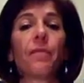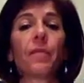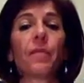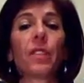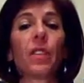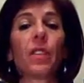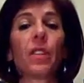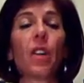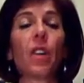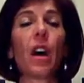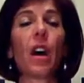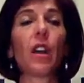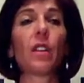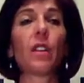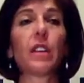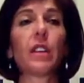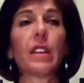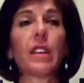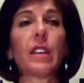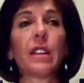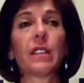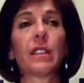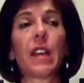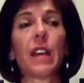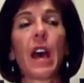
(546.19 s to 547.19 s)
So not only
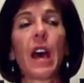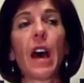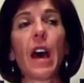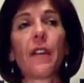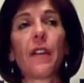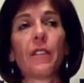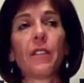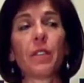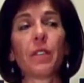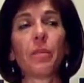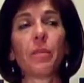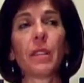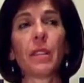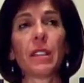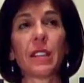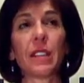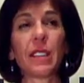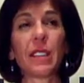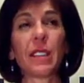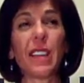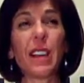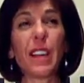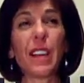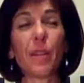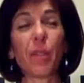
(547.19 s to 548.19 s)
does it have to be
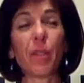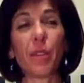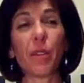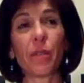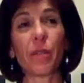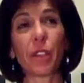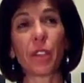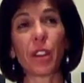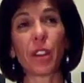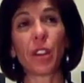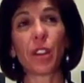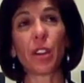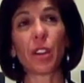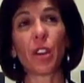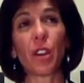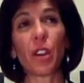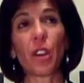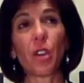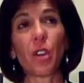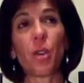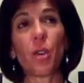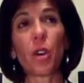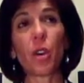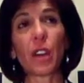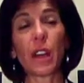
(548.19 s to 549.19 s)
sustainable for
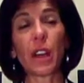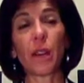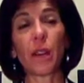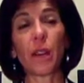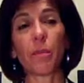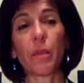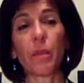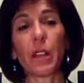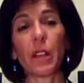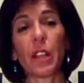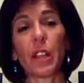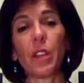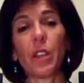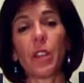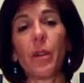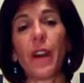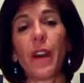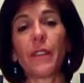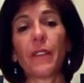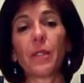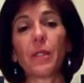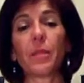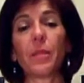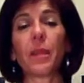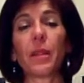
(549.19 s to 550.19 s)
your company, you
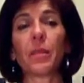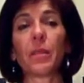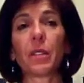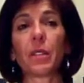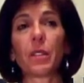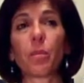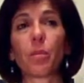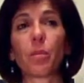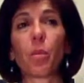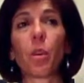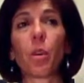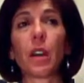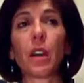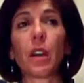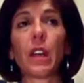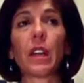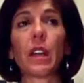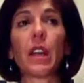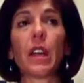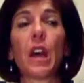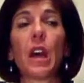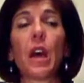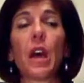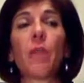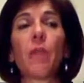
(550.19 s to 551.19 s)
have to be able to support it,
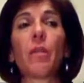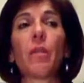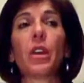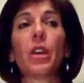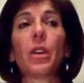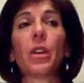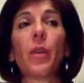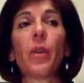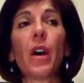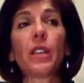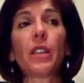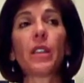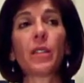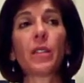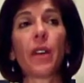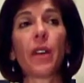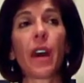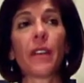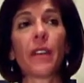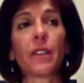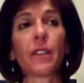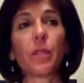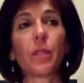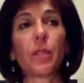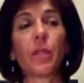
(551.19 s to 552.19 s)
but you also
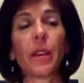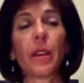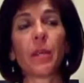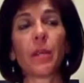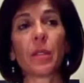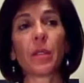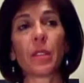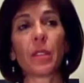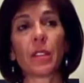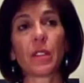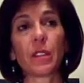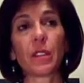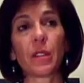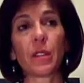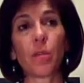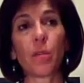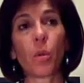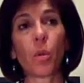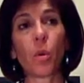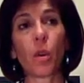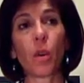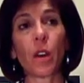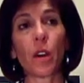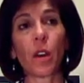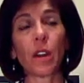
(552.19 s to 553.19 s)
have to be able to
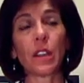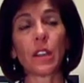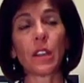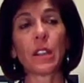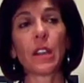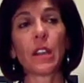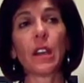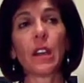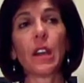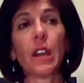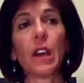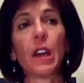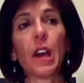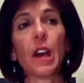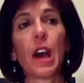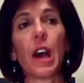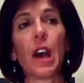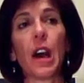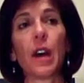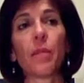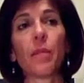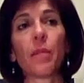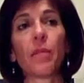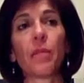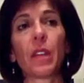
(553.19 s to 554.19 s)
support
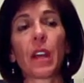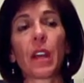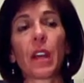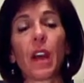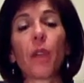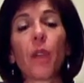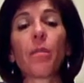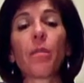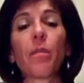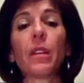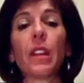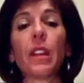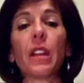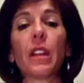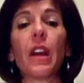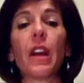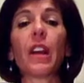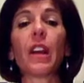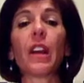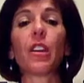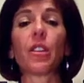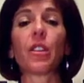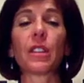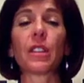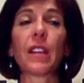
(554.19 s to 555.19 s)
the company
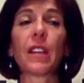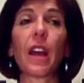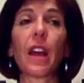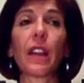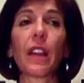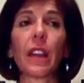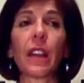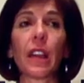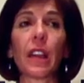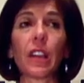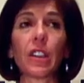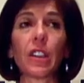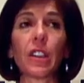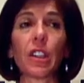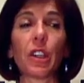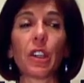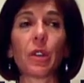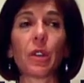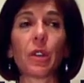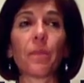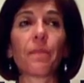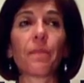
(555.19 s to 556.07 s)
that you're selling it to.